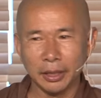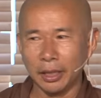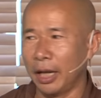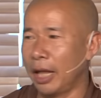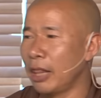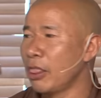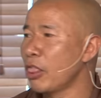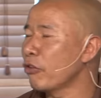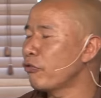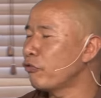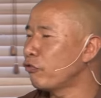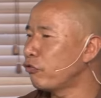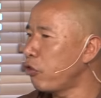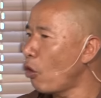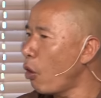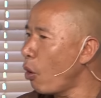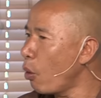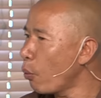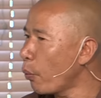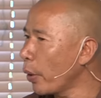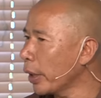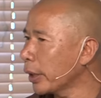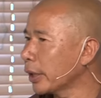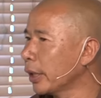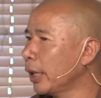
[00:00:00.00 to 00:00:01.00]
And the
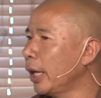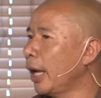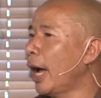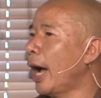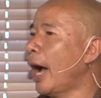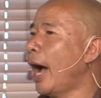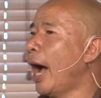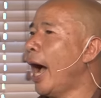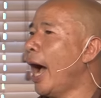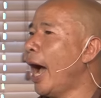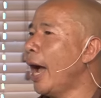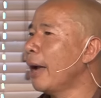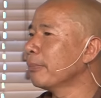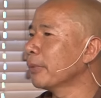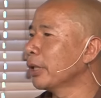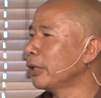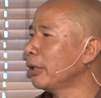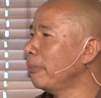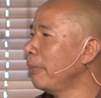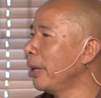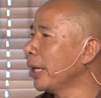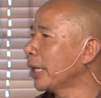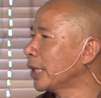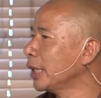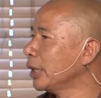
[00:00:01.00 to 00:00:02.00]
fourth one, I'm going
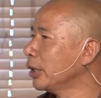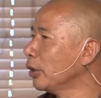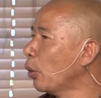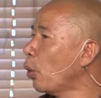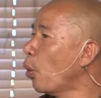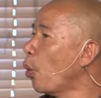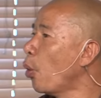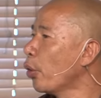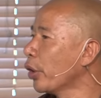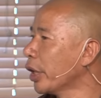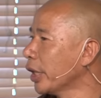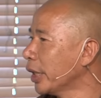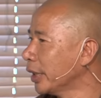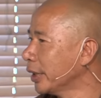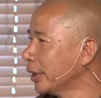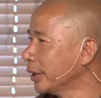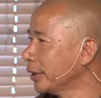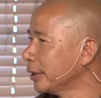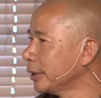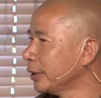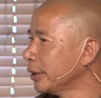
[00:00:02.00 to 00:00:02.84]
to make an order.